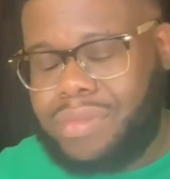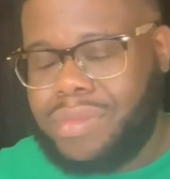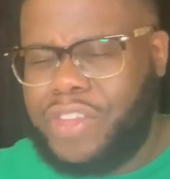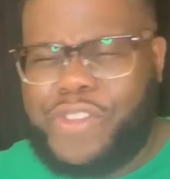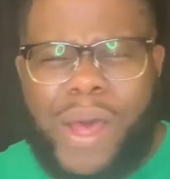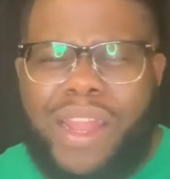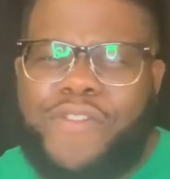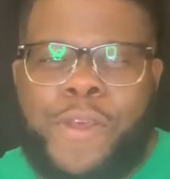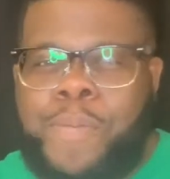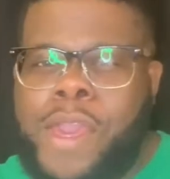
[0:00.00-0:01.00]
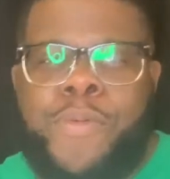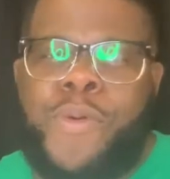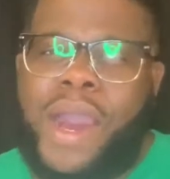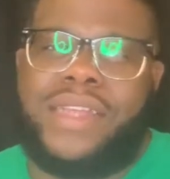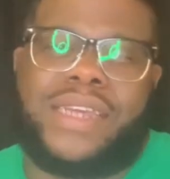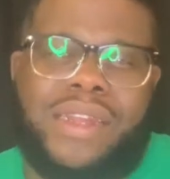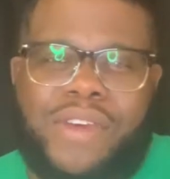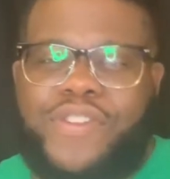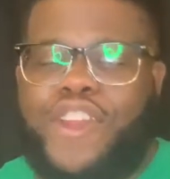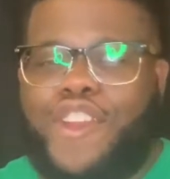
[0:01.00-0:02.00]
So I love to people watch. I love
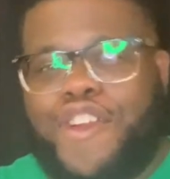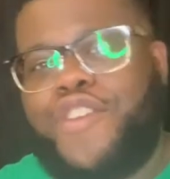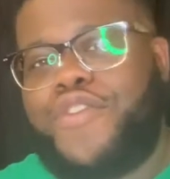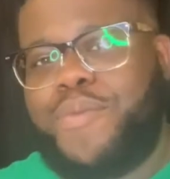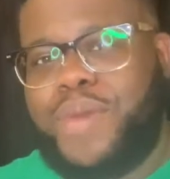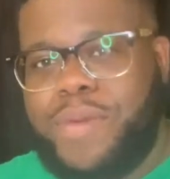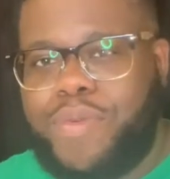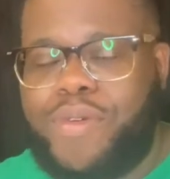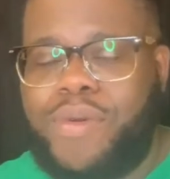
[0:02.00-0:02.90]
to learn from people.